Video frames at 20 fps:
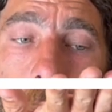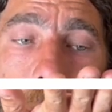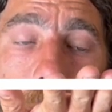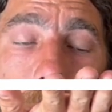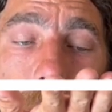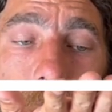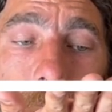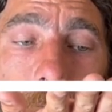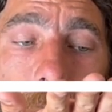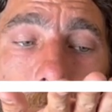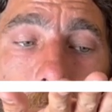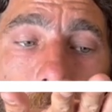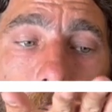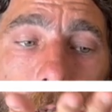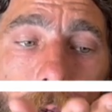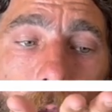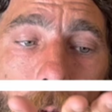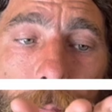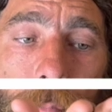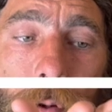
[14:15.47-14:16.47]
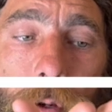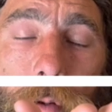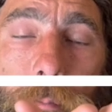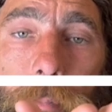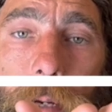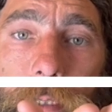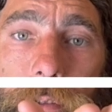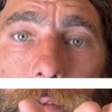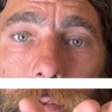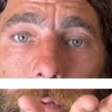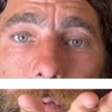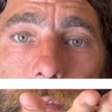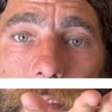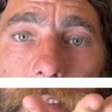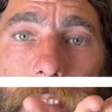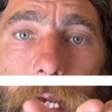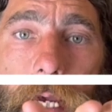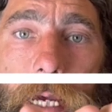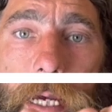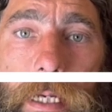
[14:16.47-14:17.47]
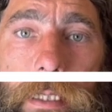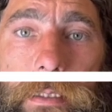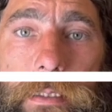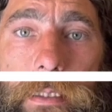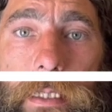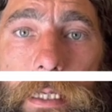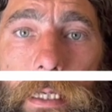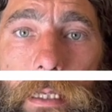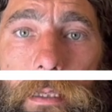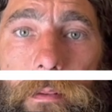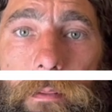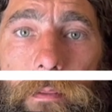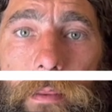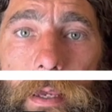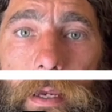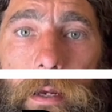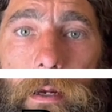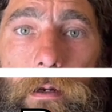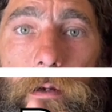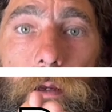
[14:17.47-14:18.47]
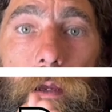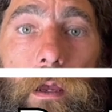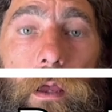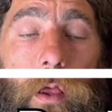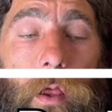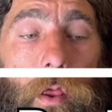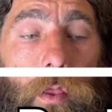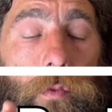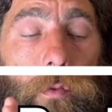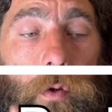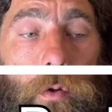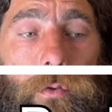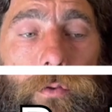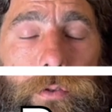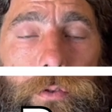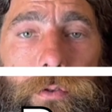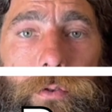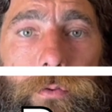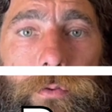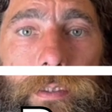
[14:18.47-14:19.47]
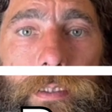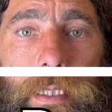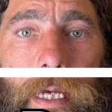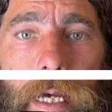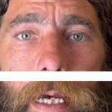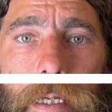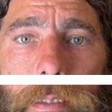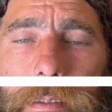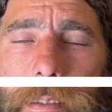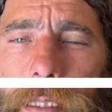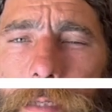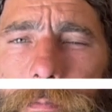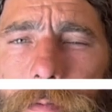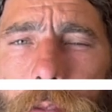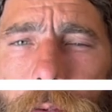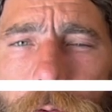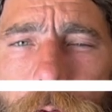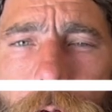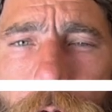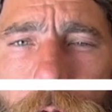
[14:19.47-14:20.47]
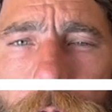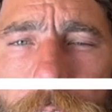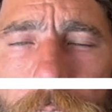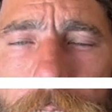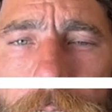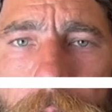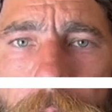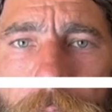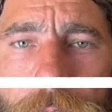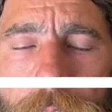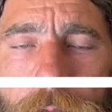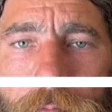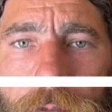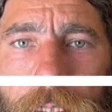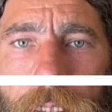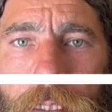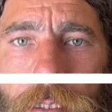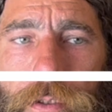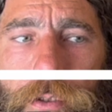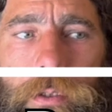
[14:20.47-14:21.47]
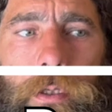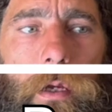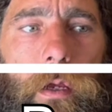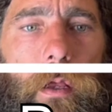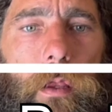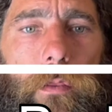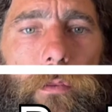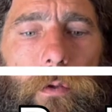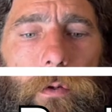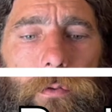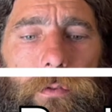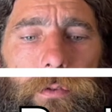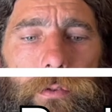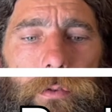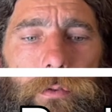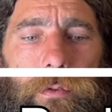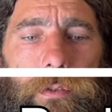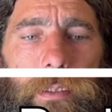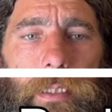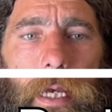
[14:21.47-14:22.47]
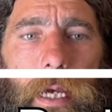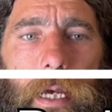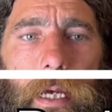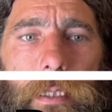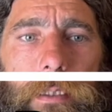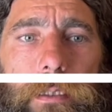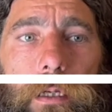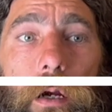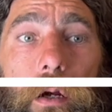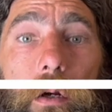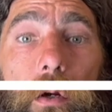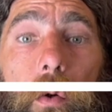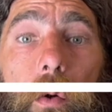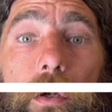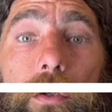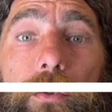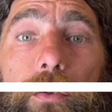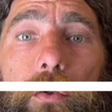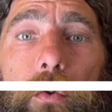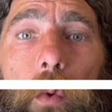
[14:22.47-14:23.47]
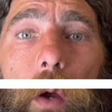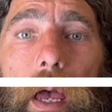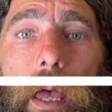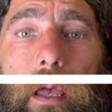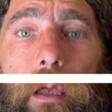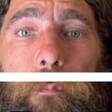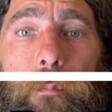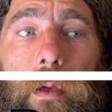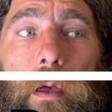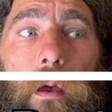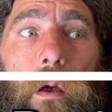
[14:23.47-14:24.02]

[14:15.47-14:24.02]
then I put my two sides in there, those two sides, even though they're only an eighth of an inch, those two sides are going to help